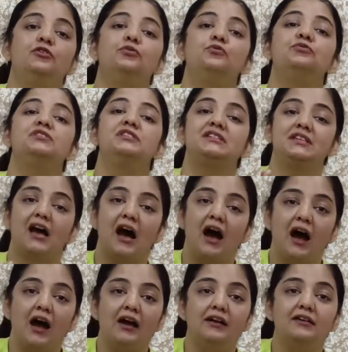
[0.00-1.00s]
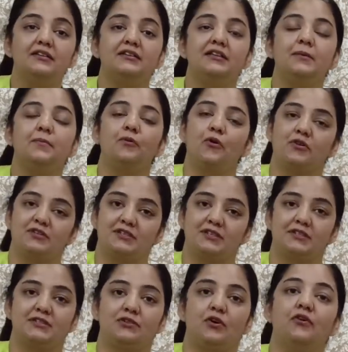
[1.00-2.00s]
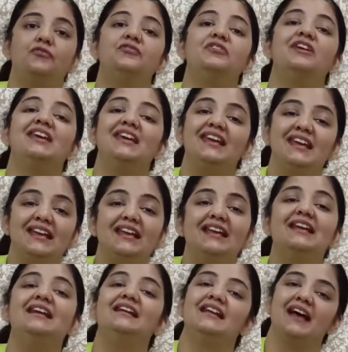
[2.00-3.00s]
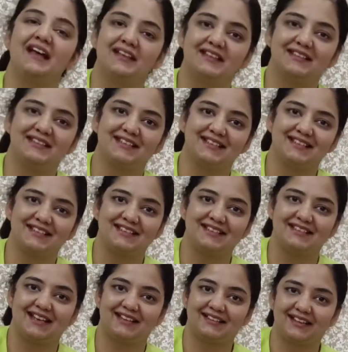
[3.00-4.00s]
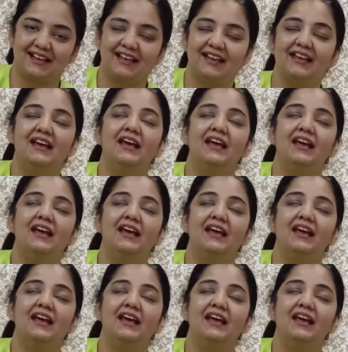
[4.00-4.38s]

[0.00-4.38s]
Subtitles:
to start the process of healing diastasis recti.